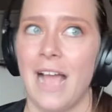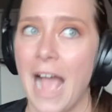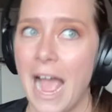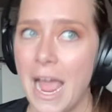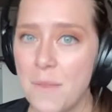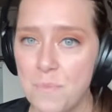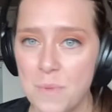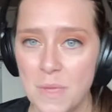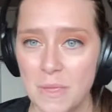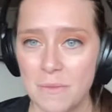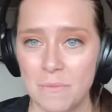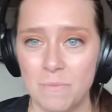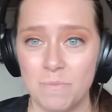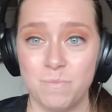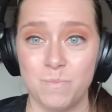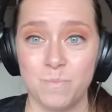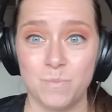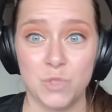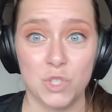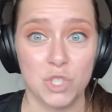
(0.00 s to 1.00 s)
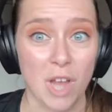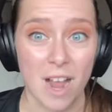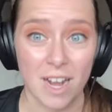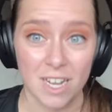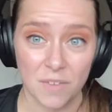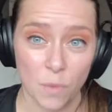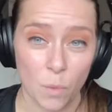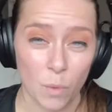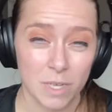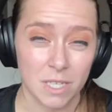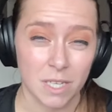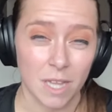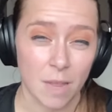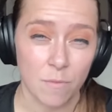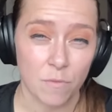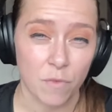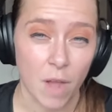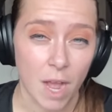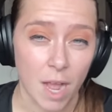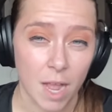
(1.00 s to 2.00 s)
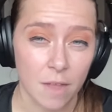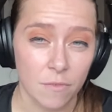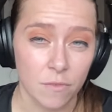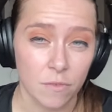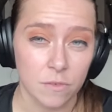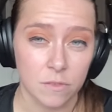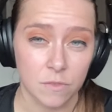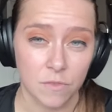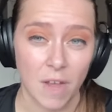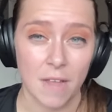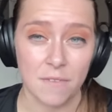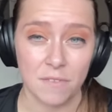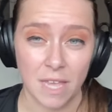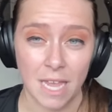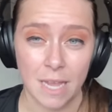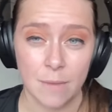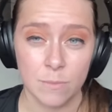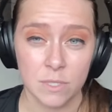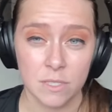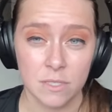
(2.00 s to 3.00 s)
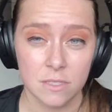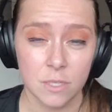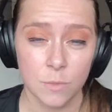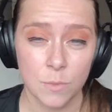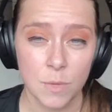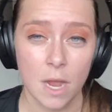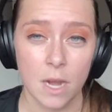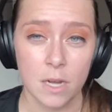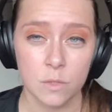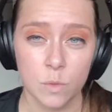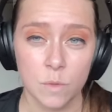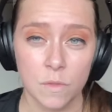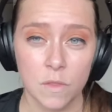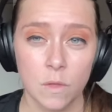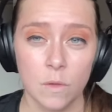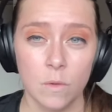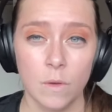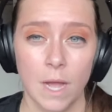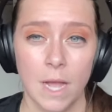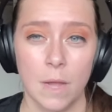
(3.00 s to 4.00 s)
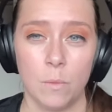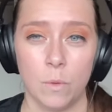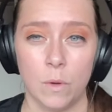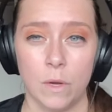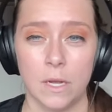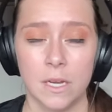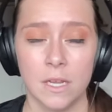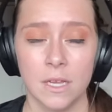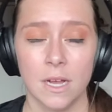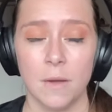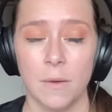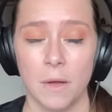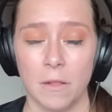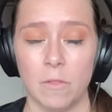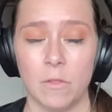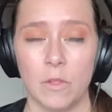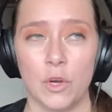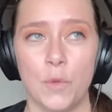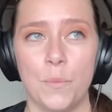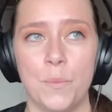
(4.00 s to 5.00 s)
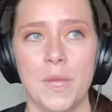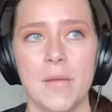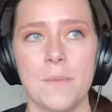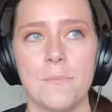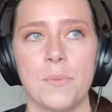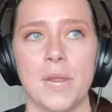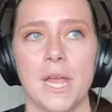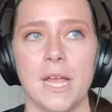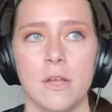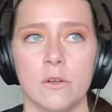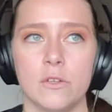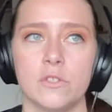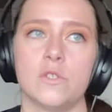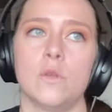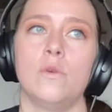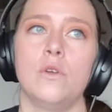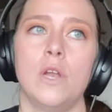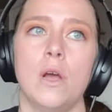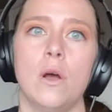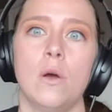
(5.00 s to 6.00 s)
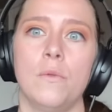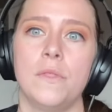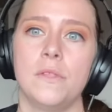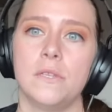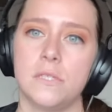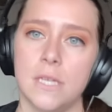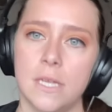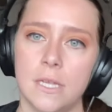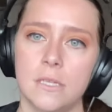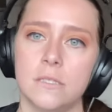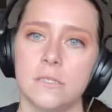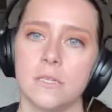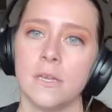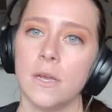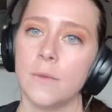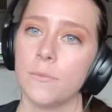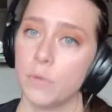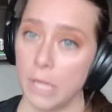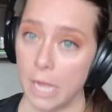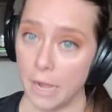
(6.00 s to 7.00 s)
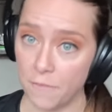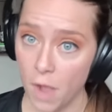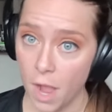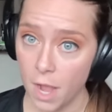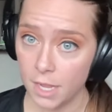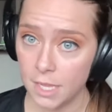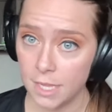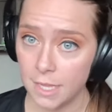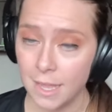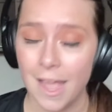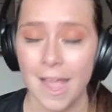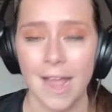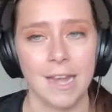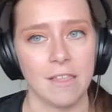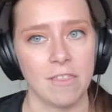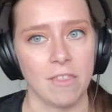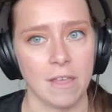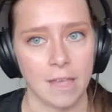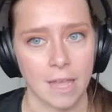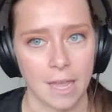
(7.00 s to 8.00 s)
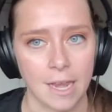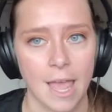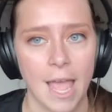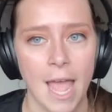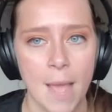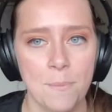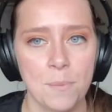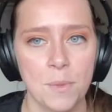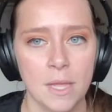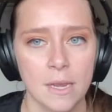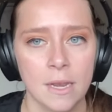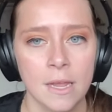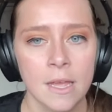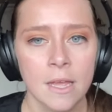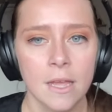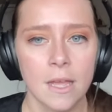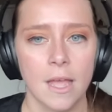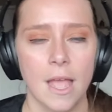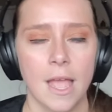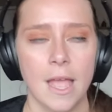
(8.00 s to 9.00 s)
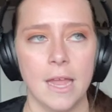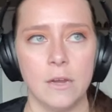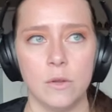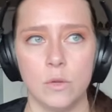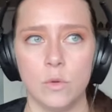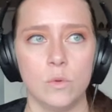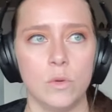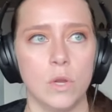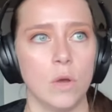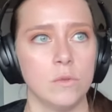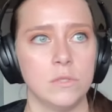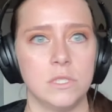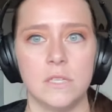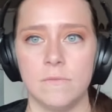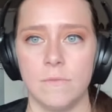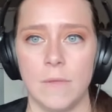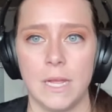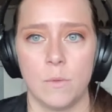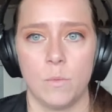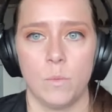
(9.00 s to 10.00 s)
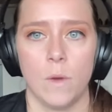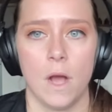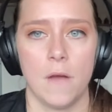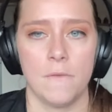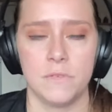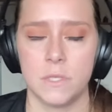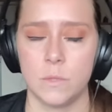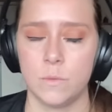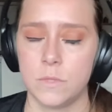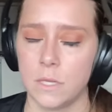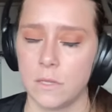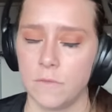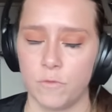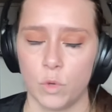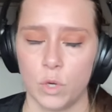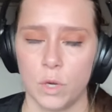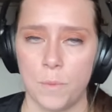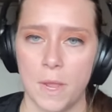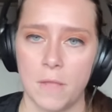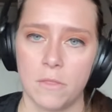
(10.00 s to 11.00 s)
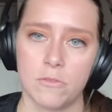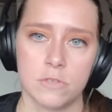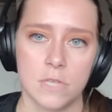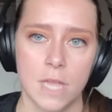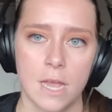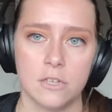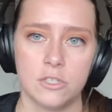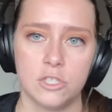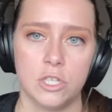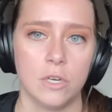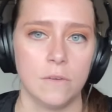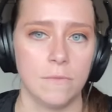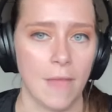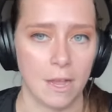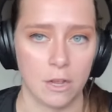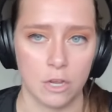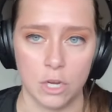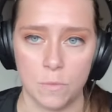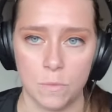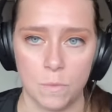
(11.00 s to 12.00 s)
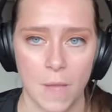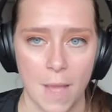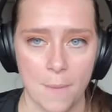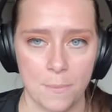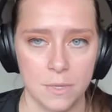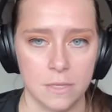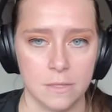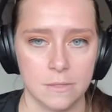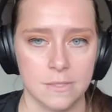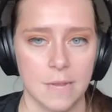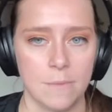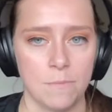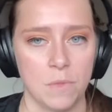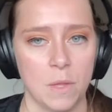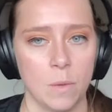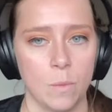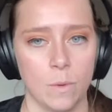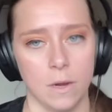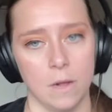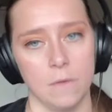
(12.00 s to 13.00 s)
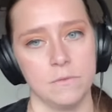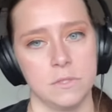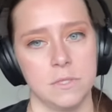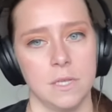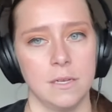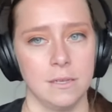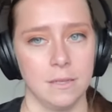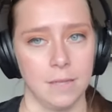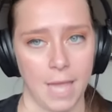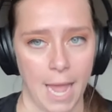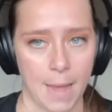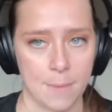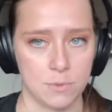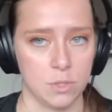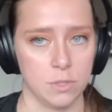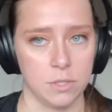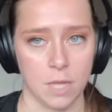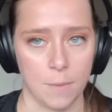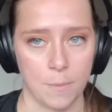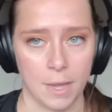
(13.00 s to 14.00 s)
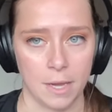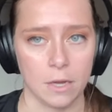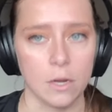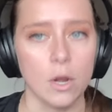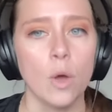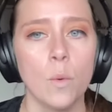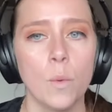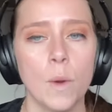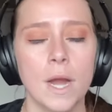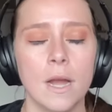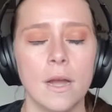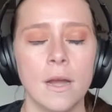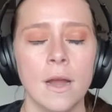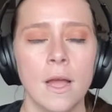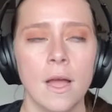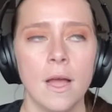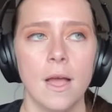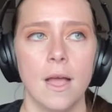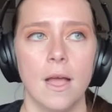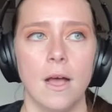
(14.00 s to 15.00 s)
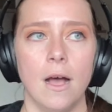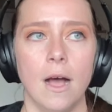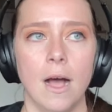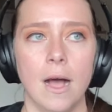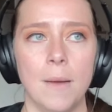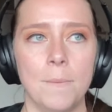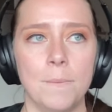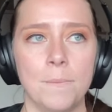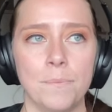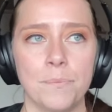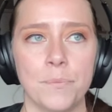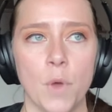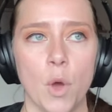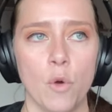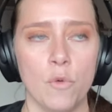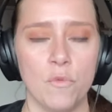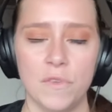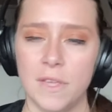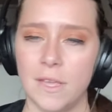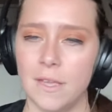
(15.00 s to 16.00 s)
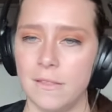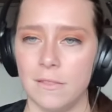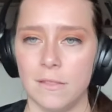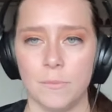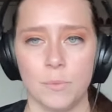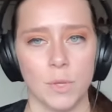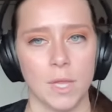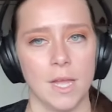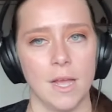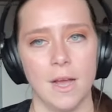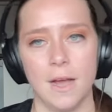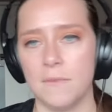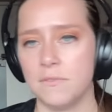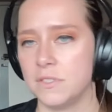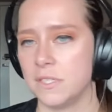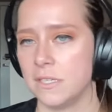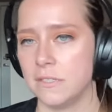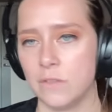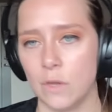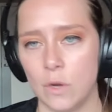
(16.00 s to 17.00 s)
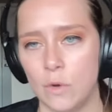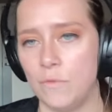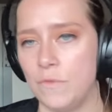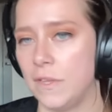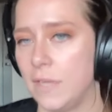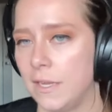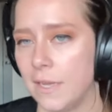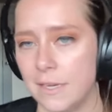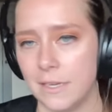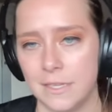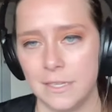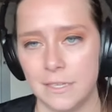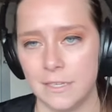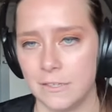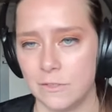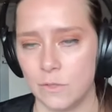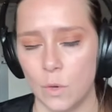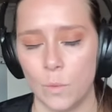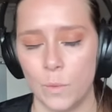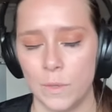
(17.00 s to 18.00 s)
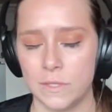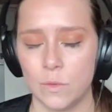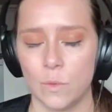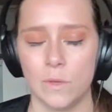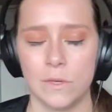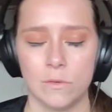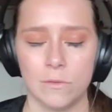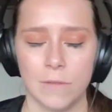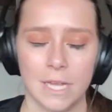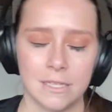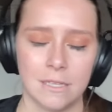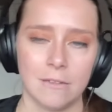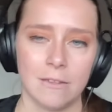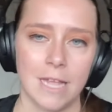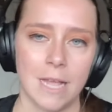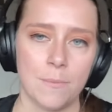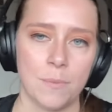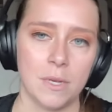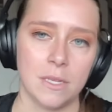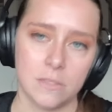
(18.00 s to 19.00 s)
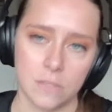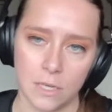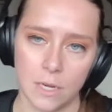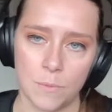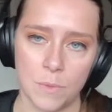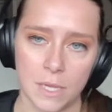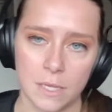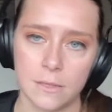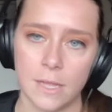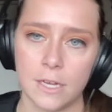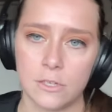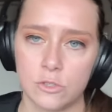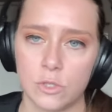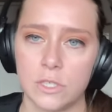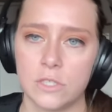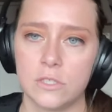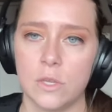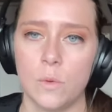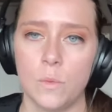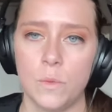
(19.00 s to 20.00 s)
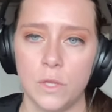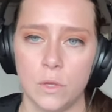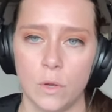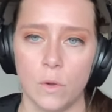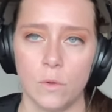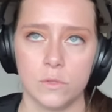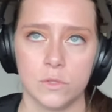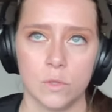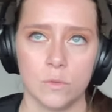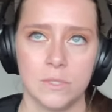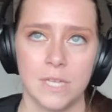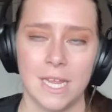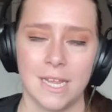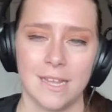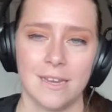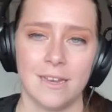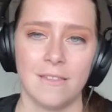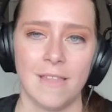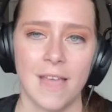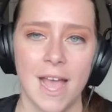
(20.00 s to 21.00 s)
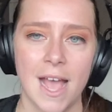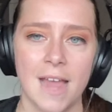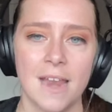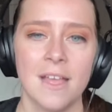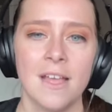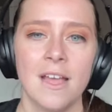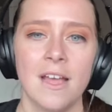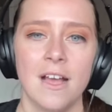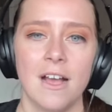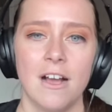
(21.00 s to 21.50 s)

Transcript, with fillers: I'd be shocked if it went to game 5 games, to be honest with you. I would a little bit, but I also know this is playoff hockey. Anything can happen. And who knows that, like, obviously we saw the Florida Panthers last year, and that could happen to the same thing where all of a sudden the captures come out of nowhere. Ovi in the playoffs is Ovi, and he is always going to light the lamp, and he's going to be electric. So you can also take into that.